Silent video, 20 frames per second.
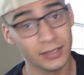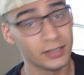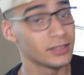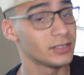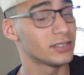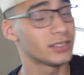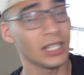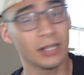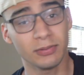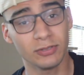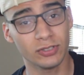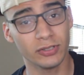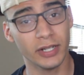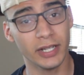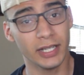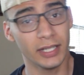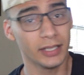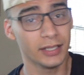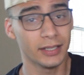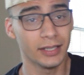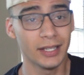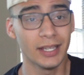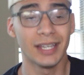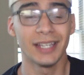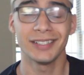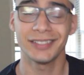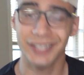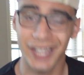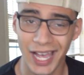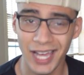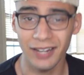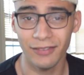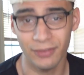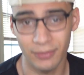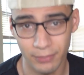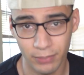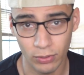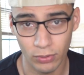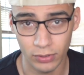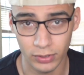substrate is kind of
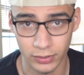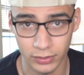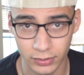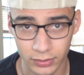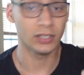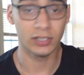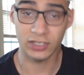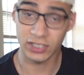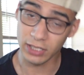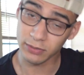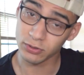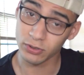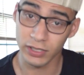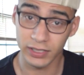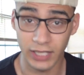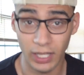important. The substrate